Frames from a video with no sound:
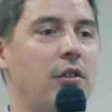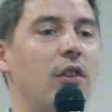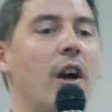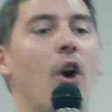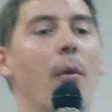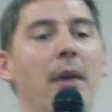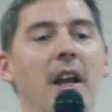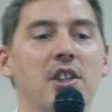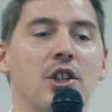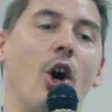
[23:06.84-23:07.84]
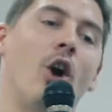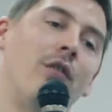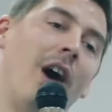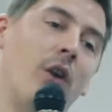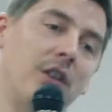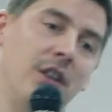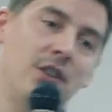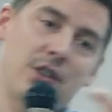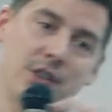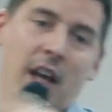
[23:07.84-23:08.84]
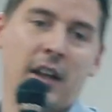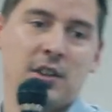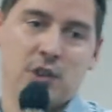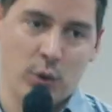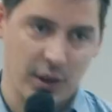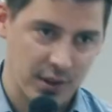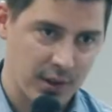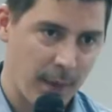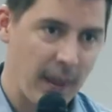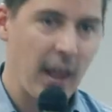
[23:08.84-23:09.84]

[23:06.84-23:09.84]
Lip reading: A combination of our teachers and the students.